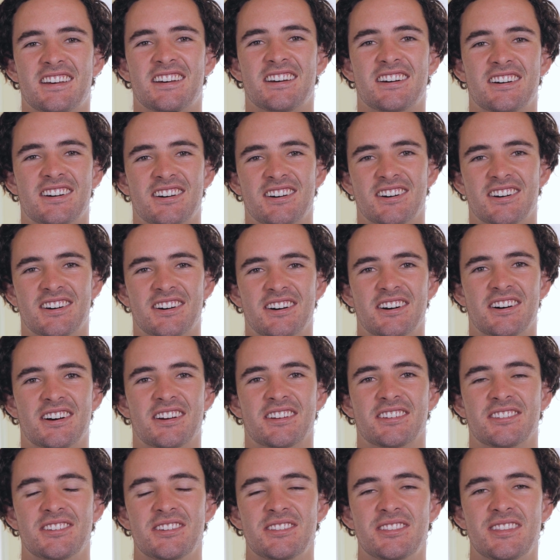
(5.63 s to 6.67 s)

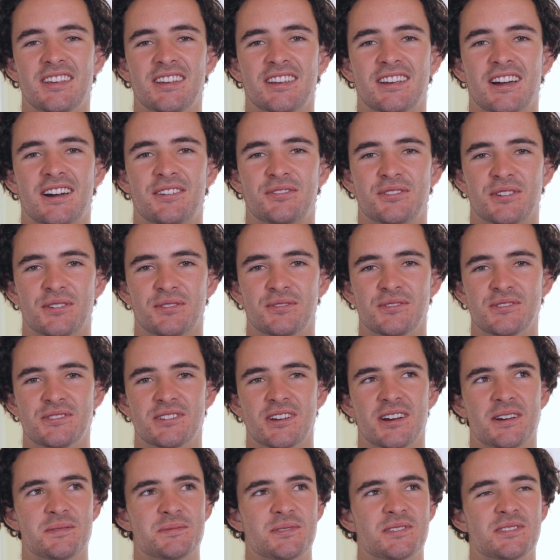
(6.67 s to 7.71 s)
Oh, you'd think after a few
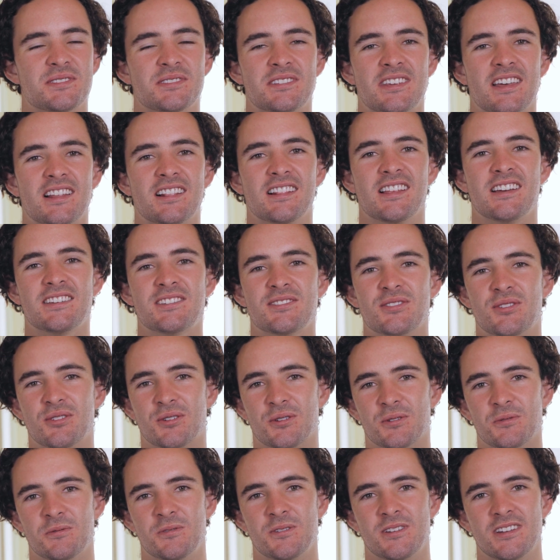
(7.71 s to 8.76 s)
times this would get less
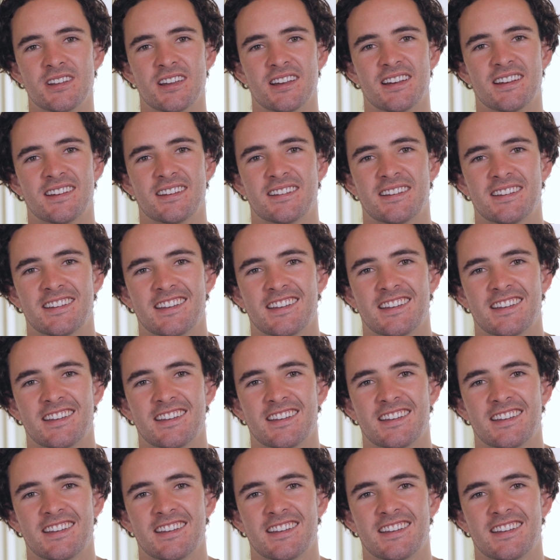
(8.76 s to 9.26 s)
awkward, wouldn't you?